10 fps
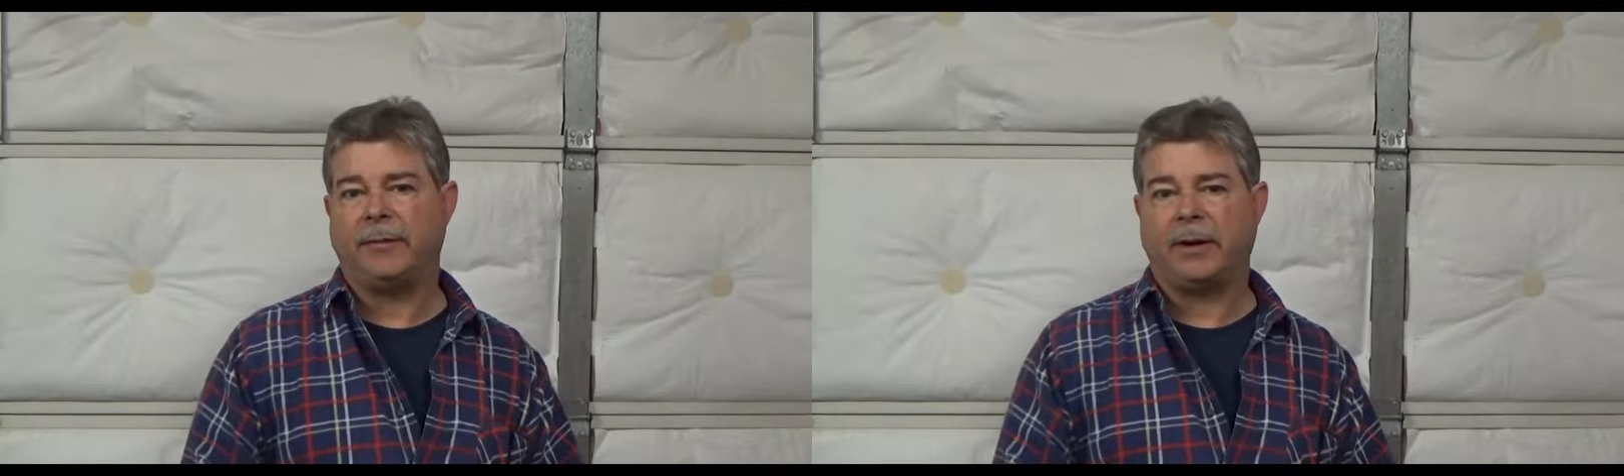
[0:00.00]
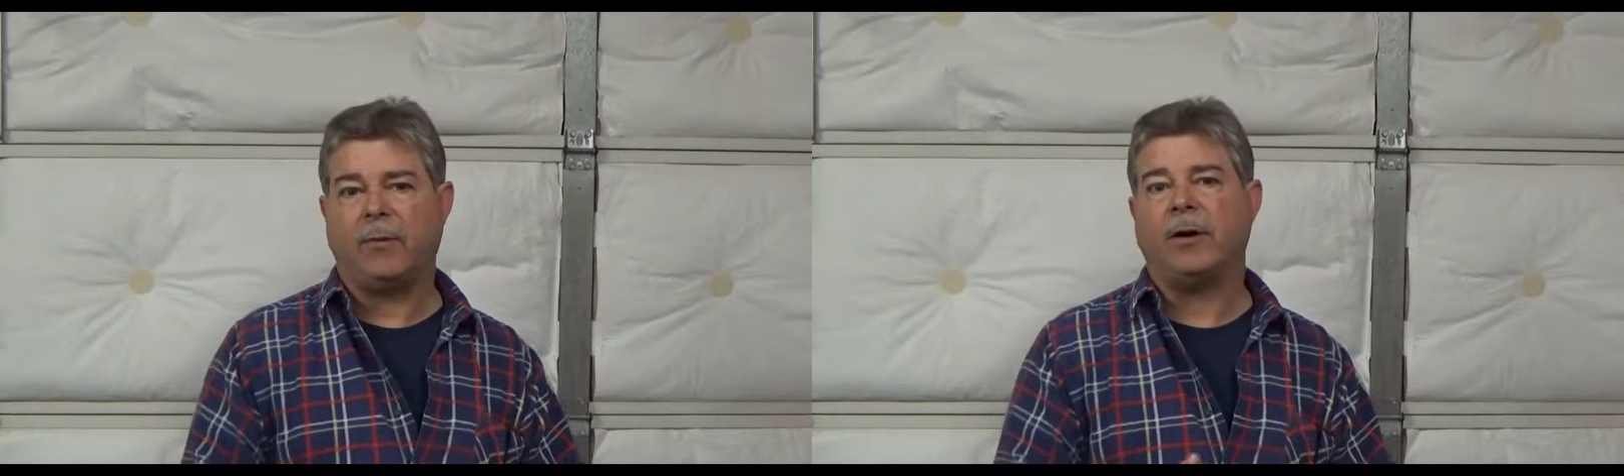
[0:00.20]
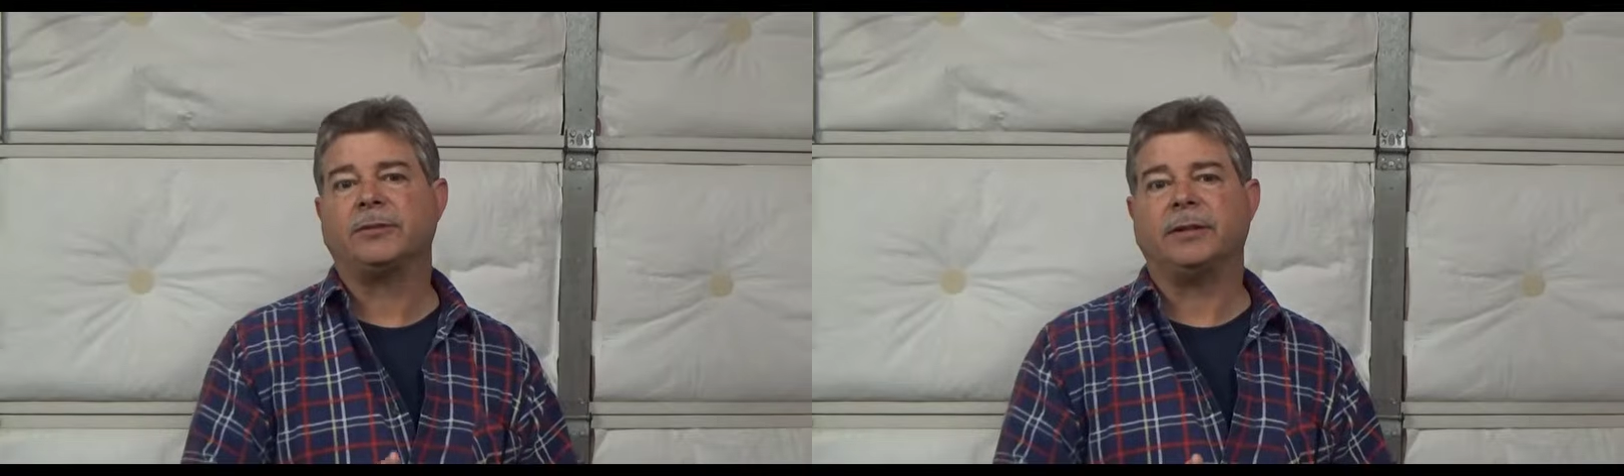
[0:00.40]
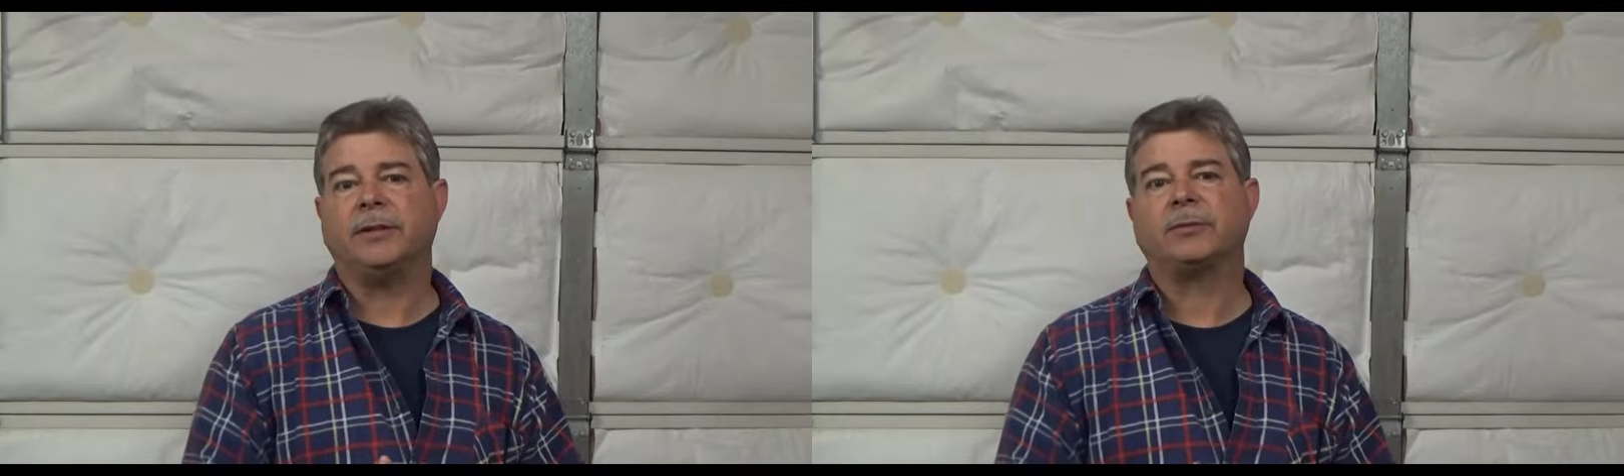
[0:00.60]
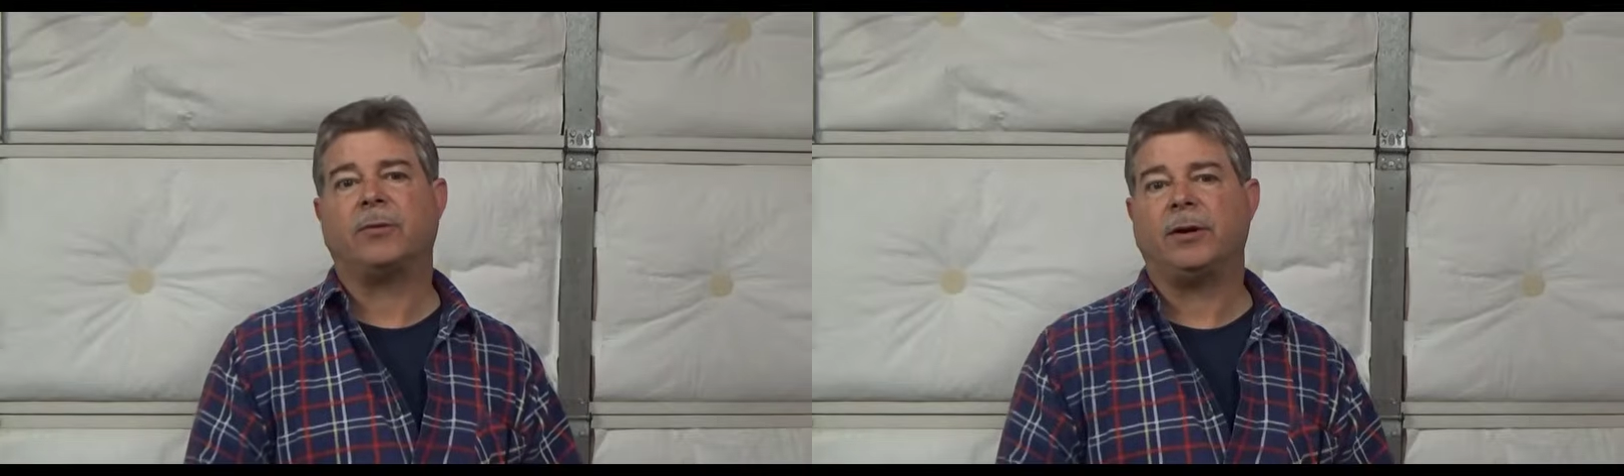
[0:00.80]
But I washed the
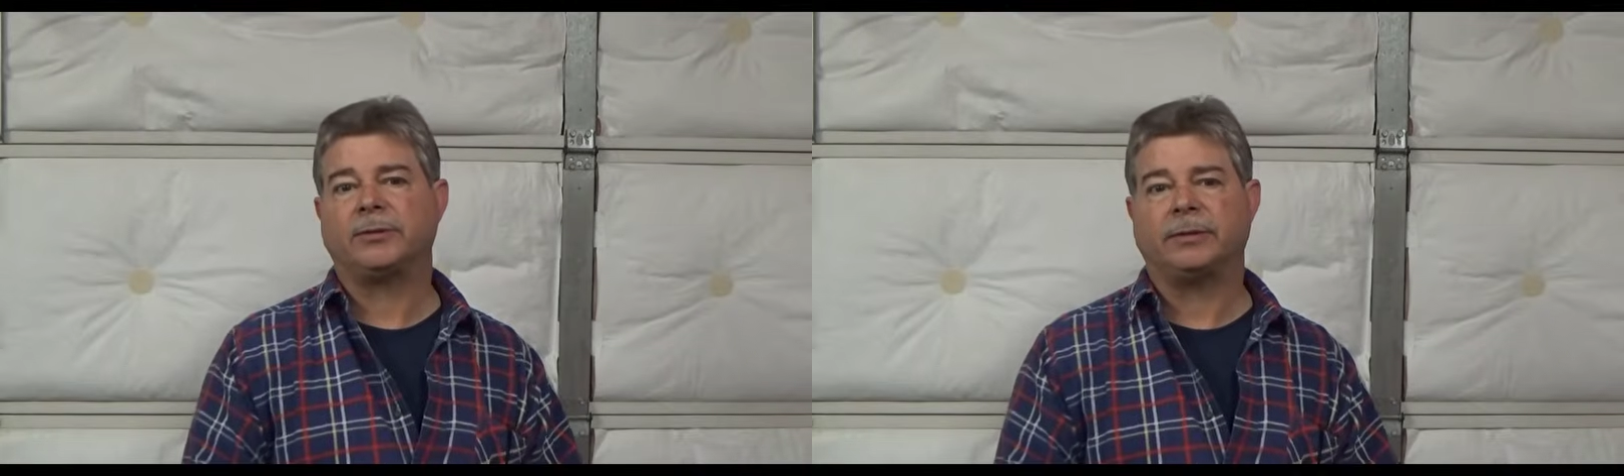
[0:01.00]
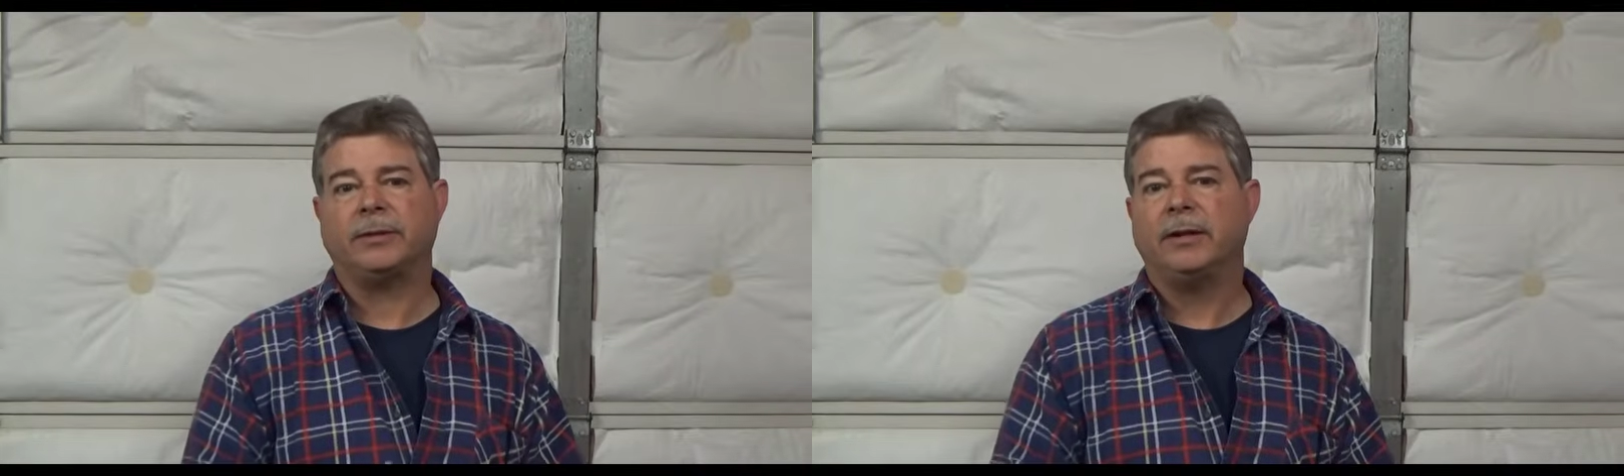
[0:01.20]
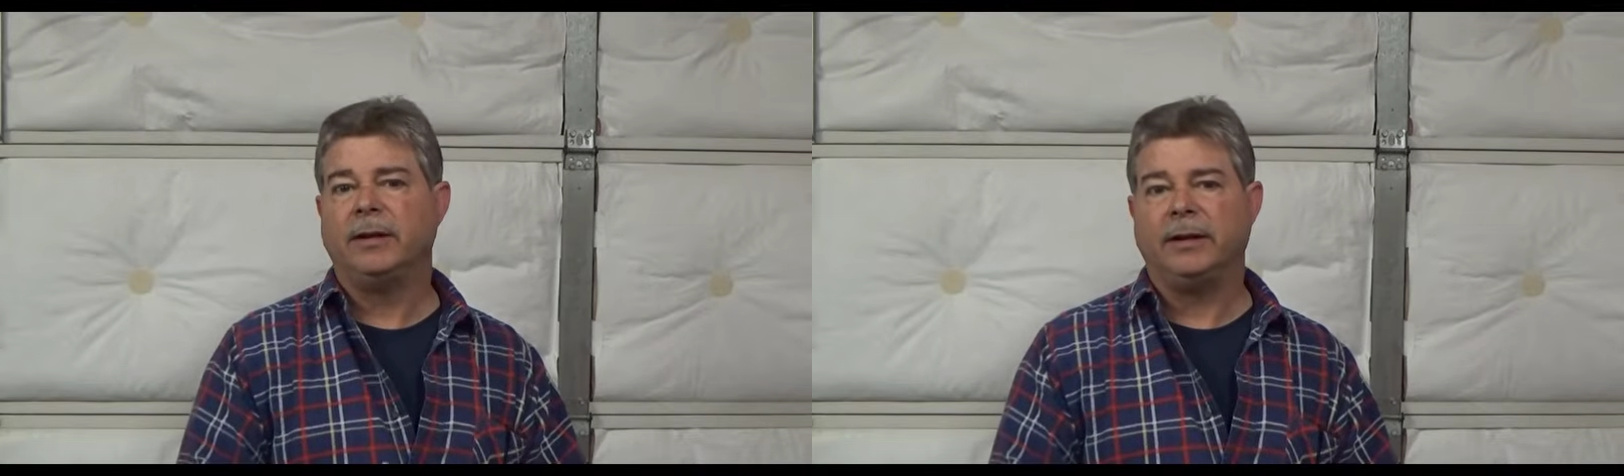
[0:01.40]
dishwasher